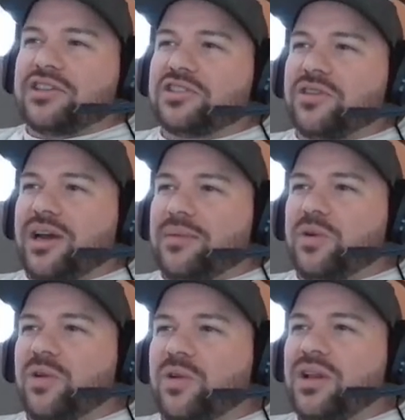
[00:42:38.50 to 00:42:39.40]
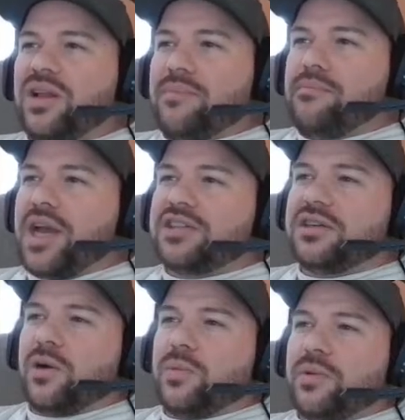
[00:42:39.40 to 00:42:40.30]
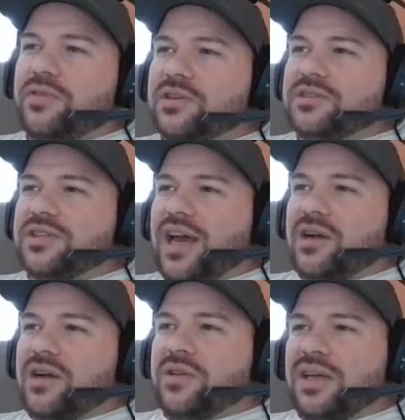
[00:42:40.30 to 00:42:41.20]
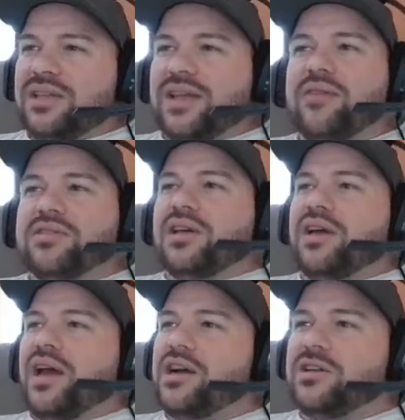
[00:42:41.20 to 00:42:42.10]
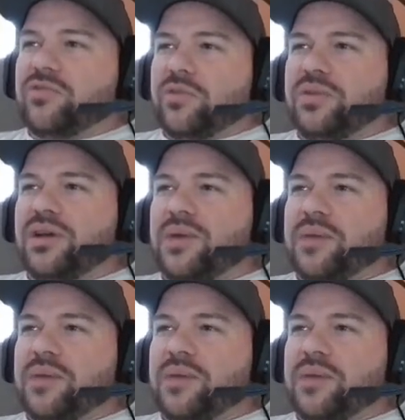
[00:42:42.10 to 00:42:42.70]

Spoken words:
a scramble, makes an open field tackle. That was a hell of a play by